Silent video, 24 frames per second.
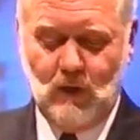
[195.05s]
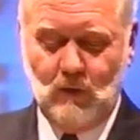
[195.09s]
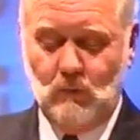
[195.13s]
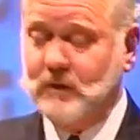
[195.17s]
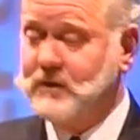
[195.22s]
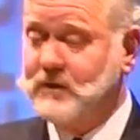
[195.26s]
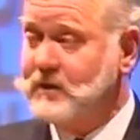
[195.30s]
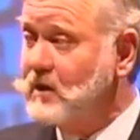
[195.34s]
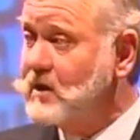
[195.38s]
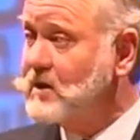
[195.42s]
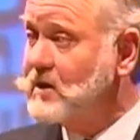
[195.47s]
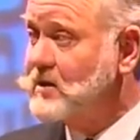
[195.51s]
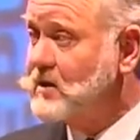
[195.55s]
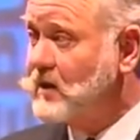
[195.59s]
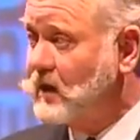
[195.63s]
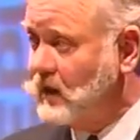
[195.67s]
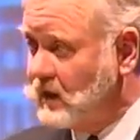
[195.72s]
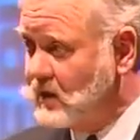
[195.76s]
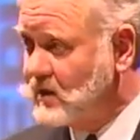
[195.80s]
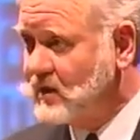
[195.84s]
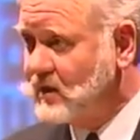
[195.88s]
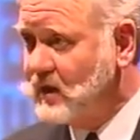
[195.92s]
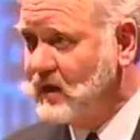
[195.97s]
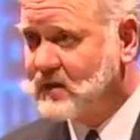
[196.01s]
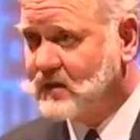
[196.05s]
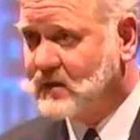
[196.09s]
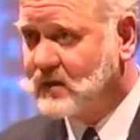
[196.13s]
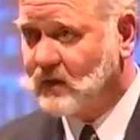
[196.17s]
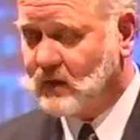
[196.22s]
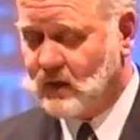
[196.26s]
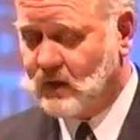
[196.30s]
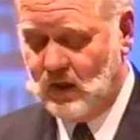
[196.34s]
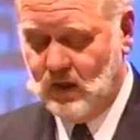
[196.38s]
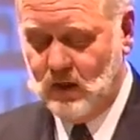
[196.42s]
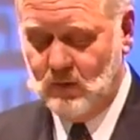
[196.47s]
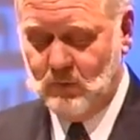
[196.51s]
which is
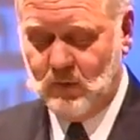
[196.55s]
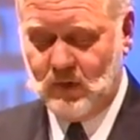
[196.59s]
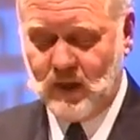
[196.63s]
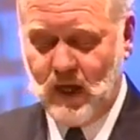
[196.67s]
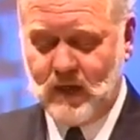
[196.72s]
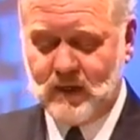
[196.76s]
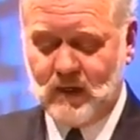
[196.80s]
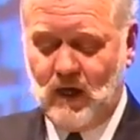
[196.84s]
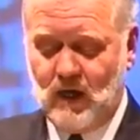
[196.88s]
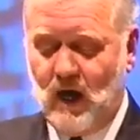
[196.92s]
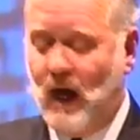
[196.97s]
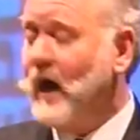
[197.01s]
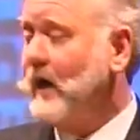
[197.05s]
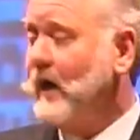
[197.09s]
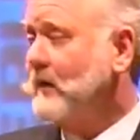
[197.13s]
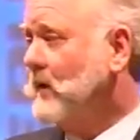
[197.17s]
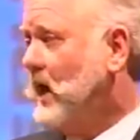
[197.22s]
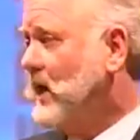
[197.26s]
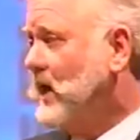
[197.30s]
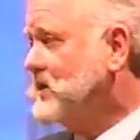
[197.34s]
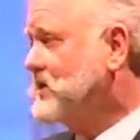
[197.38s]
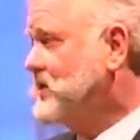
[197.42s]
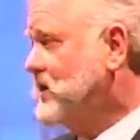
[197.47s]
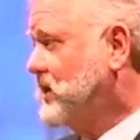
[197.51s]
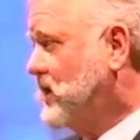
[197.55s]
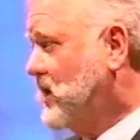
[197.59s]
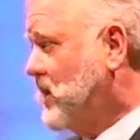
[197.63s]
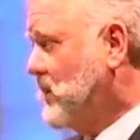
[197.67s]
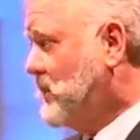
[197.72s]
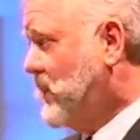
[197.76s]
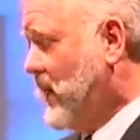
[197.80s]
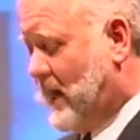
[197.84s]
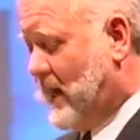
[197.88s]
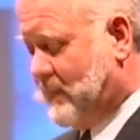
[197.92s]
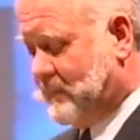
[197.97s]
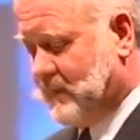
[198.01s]
consistent with other high-rise city
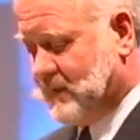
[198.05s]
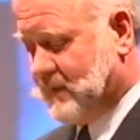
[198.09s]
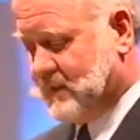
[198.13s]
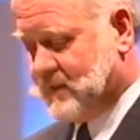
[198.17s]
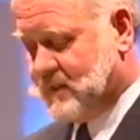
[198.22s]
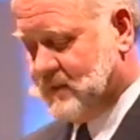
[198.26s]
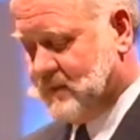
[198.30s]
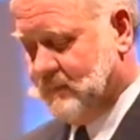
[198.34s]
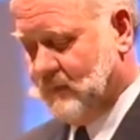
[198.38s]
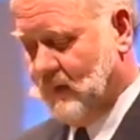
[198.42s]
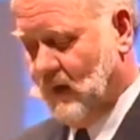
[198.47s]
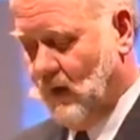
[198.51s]
apartments.